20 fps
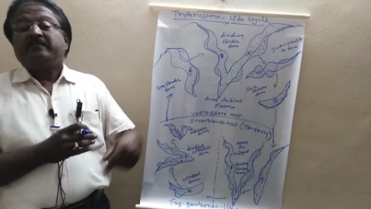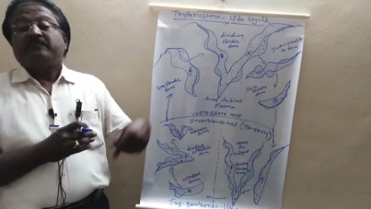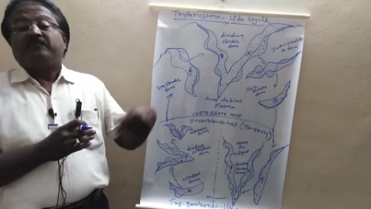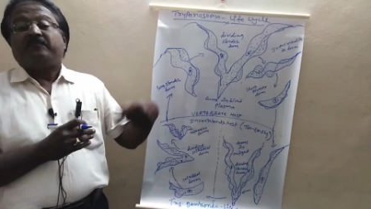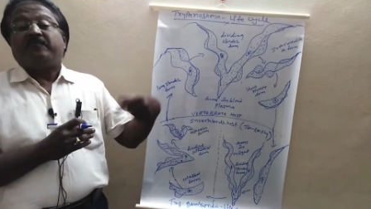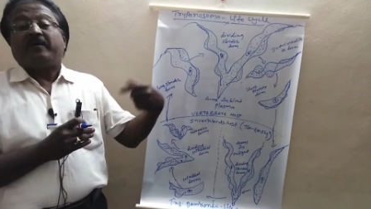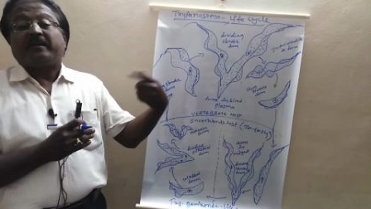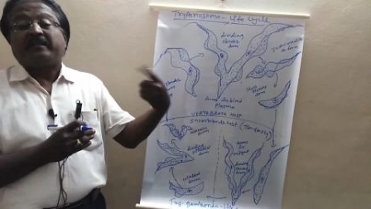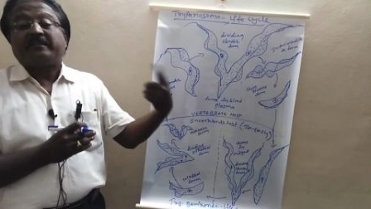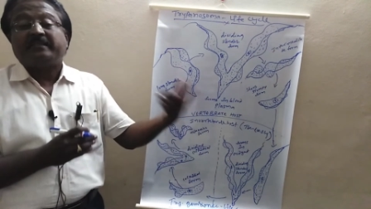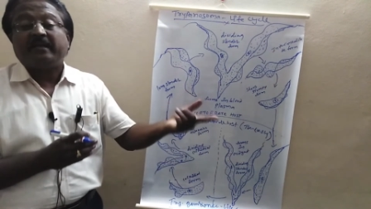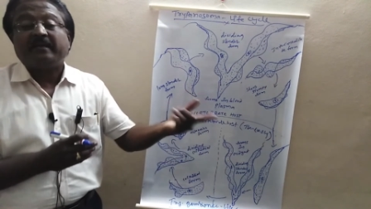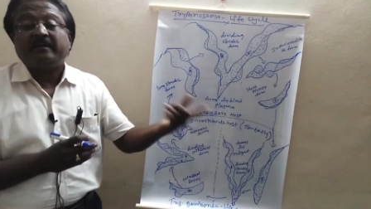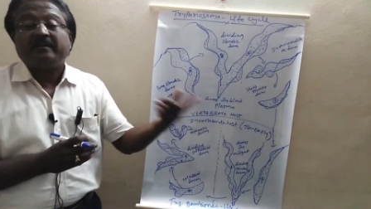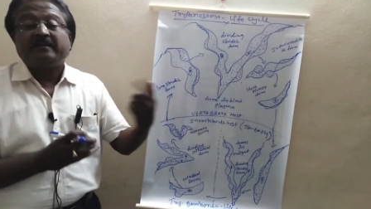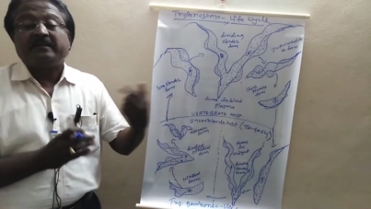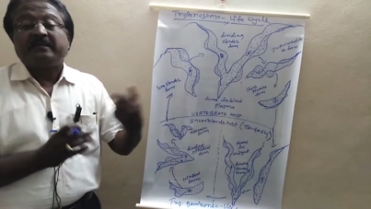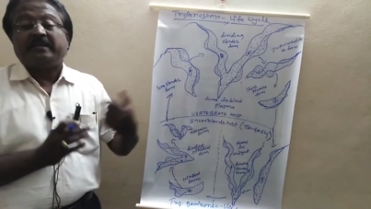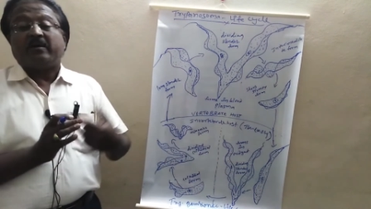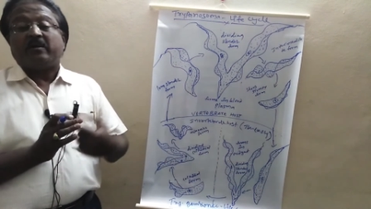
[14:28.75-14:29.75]
further
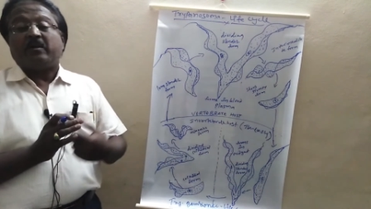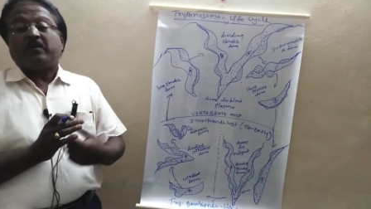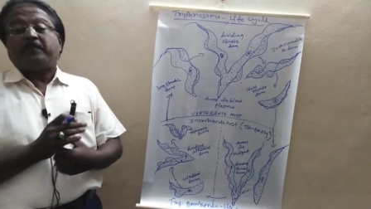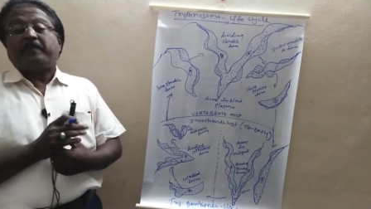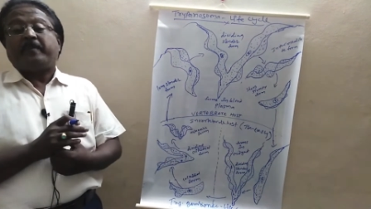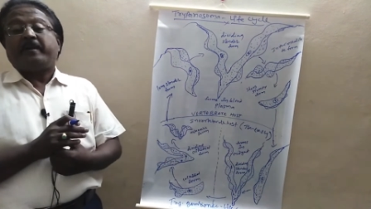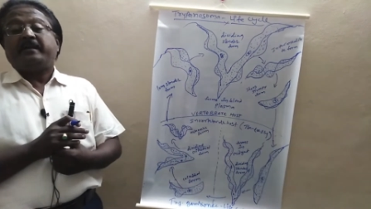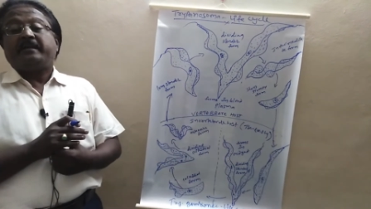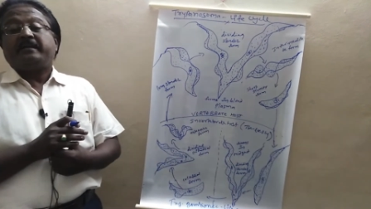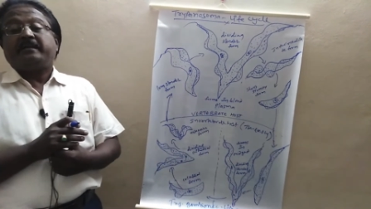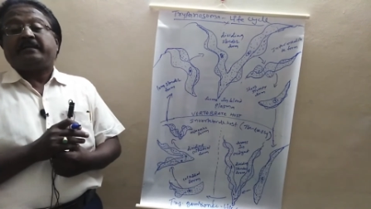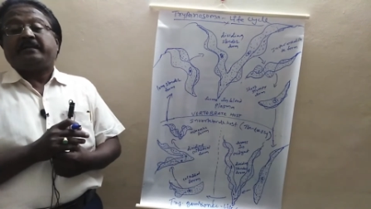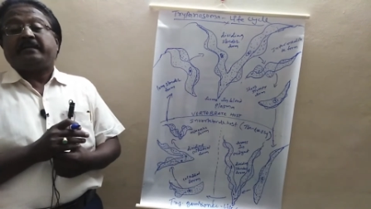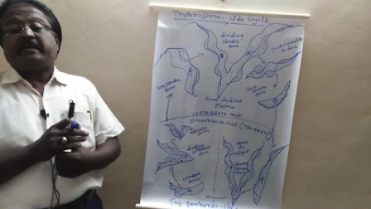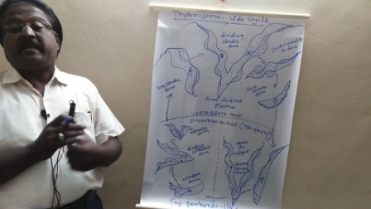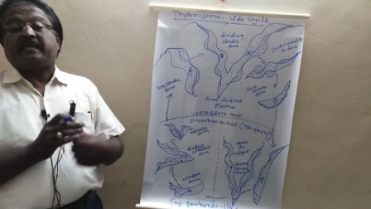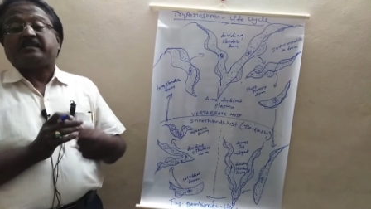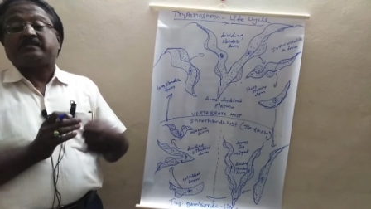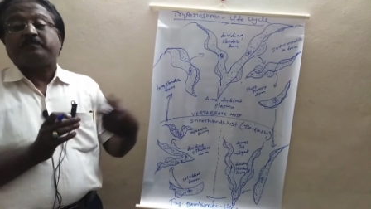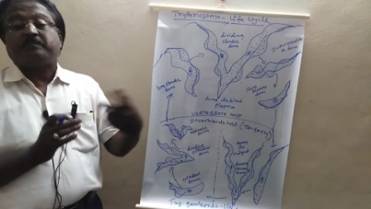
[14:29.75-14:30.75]
development
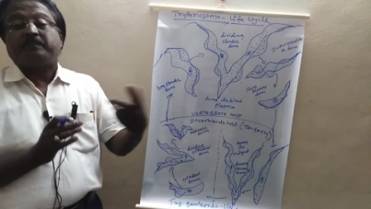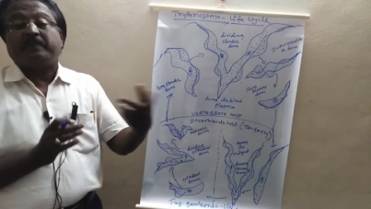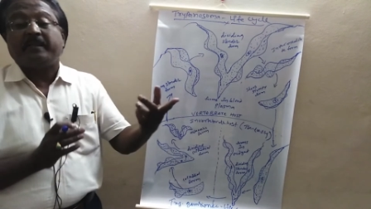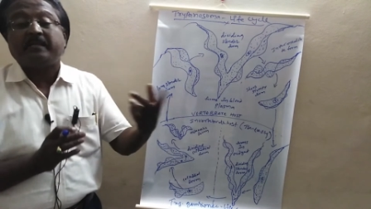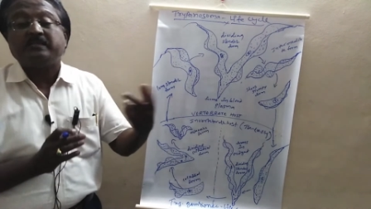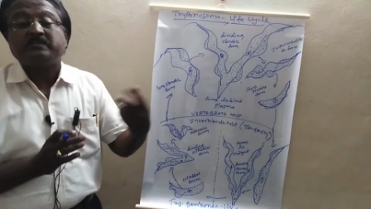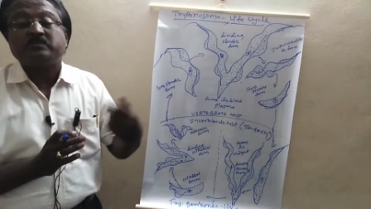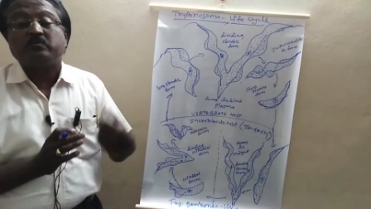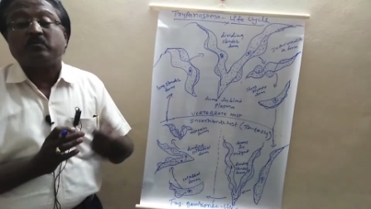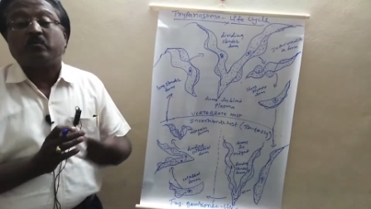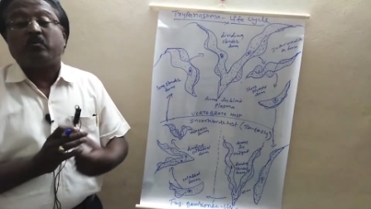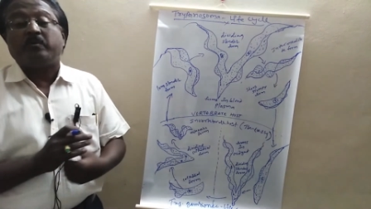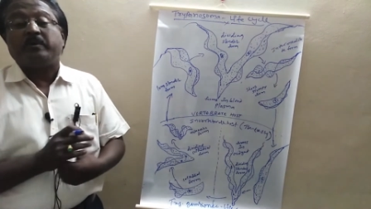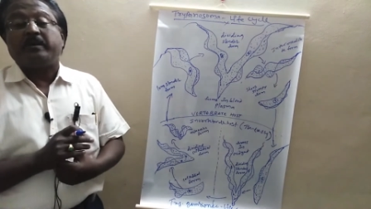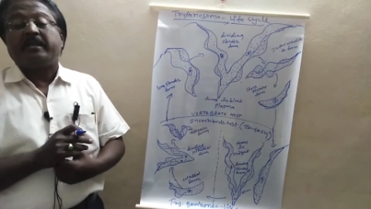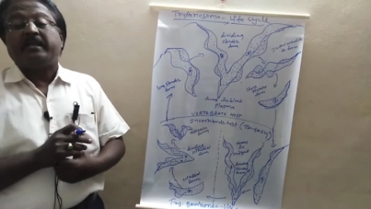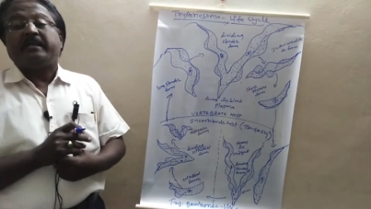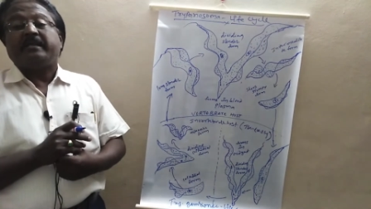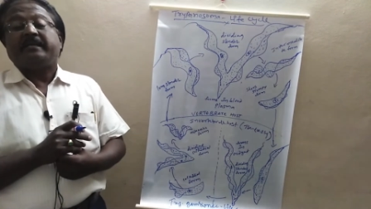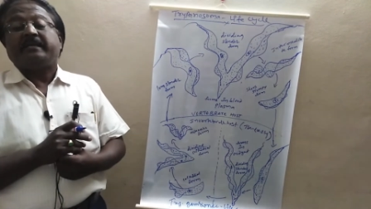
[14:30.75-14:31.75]
takes place
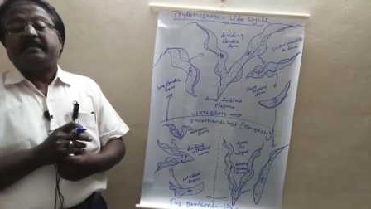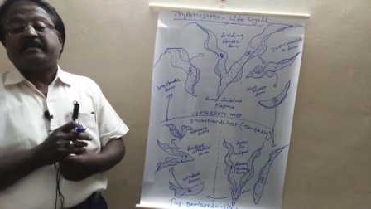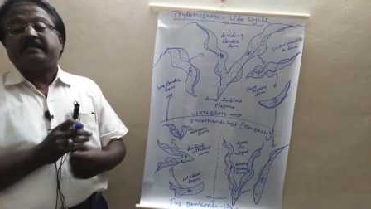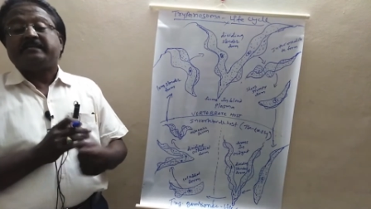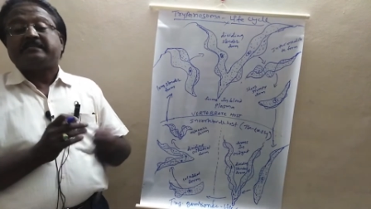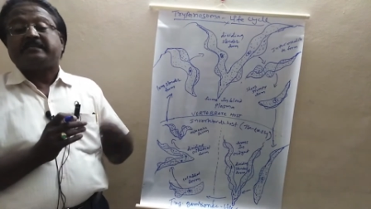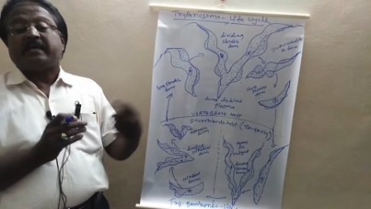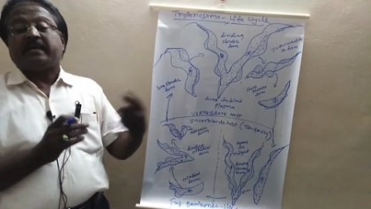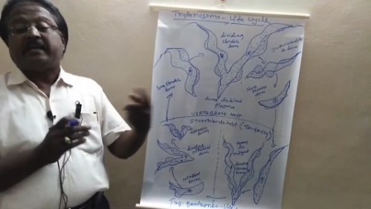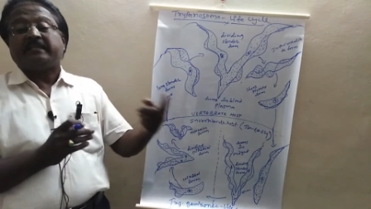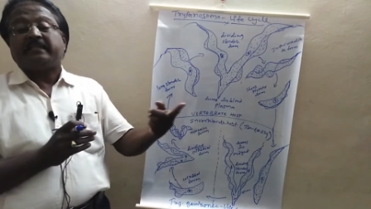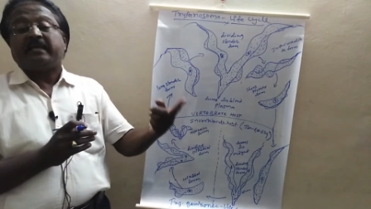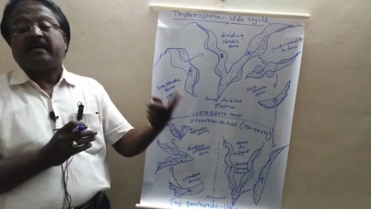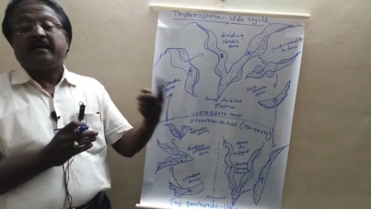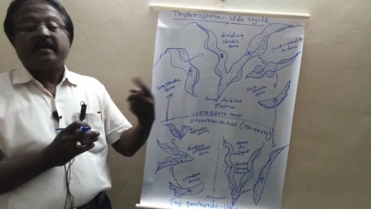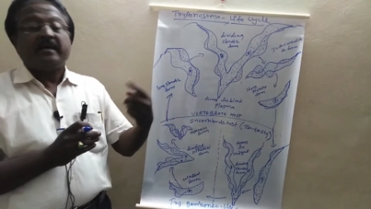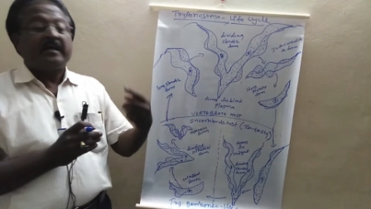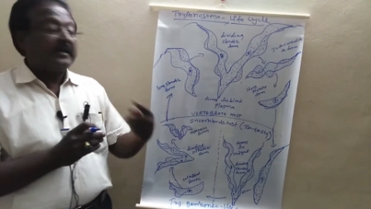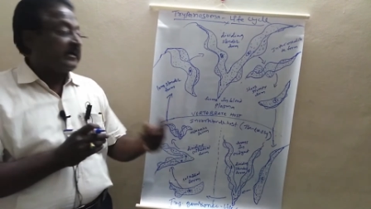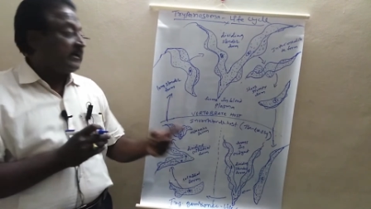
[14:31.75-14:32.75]
only inside
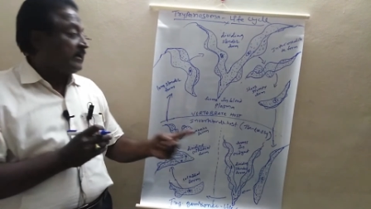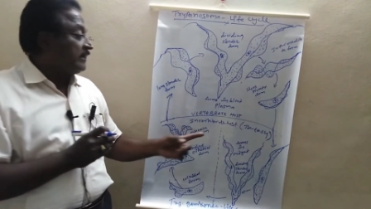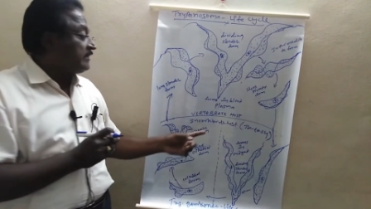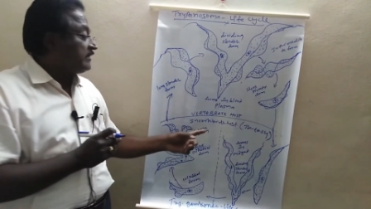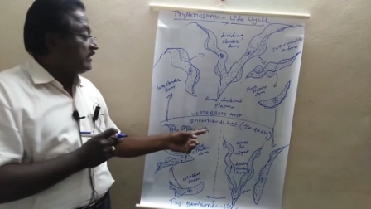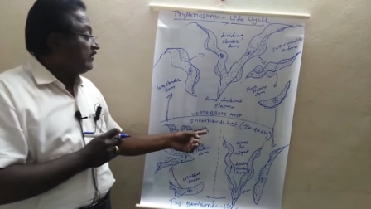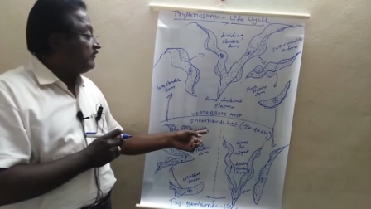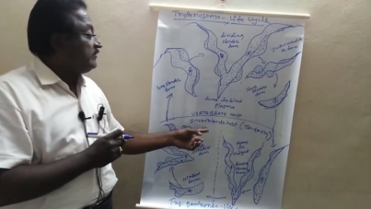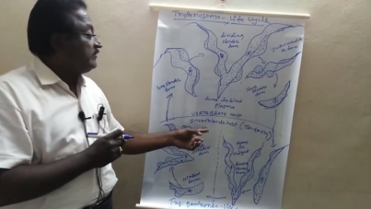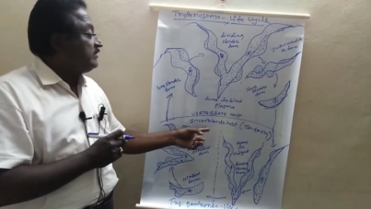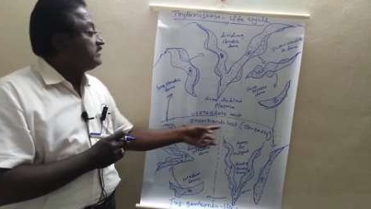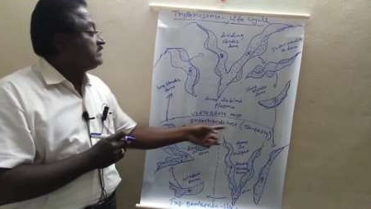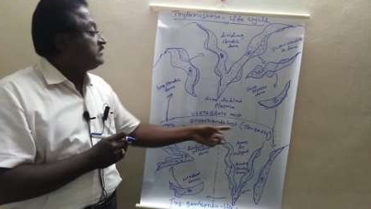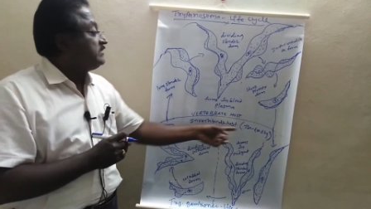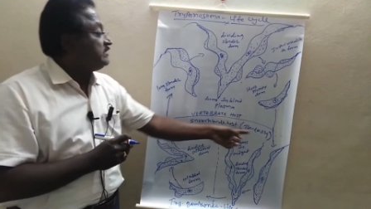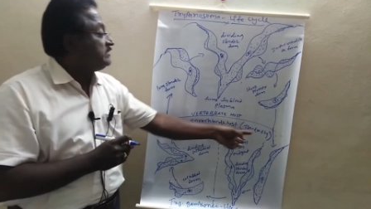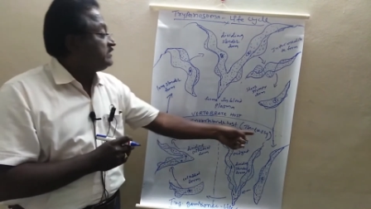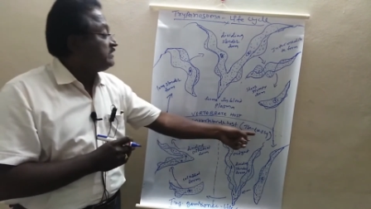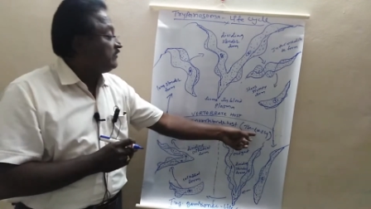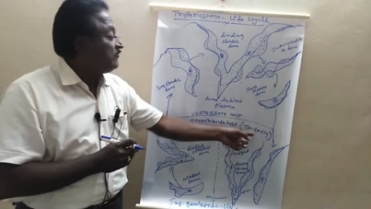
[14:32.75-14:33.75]
the gut of the
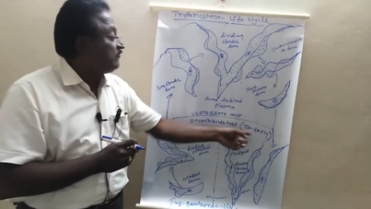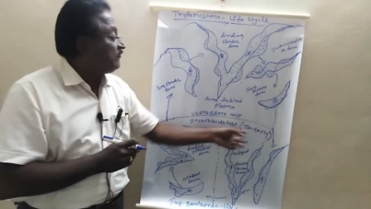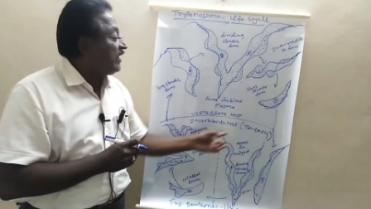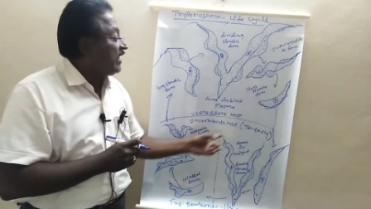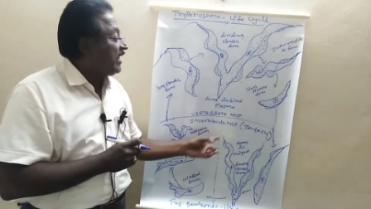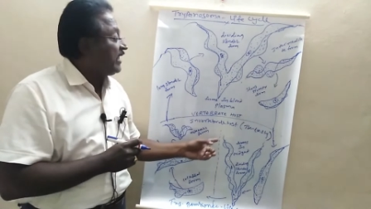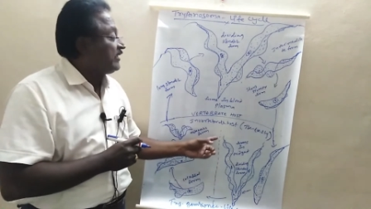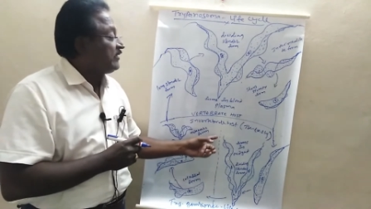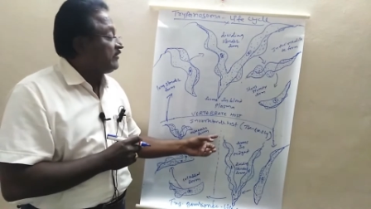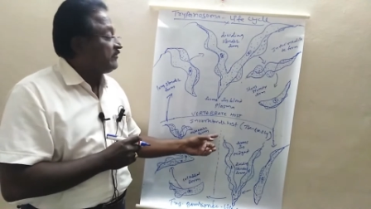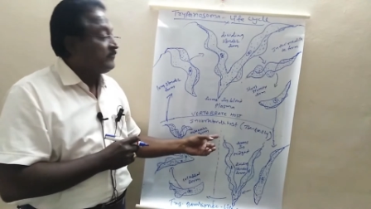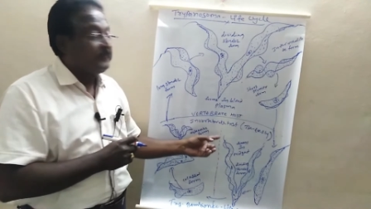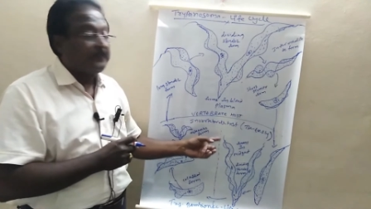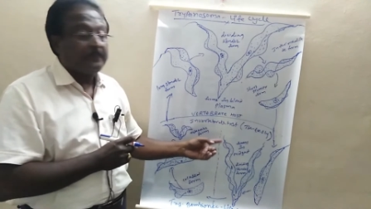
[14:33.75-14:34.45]
CC fly.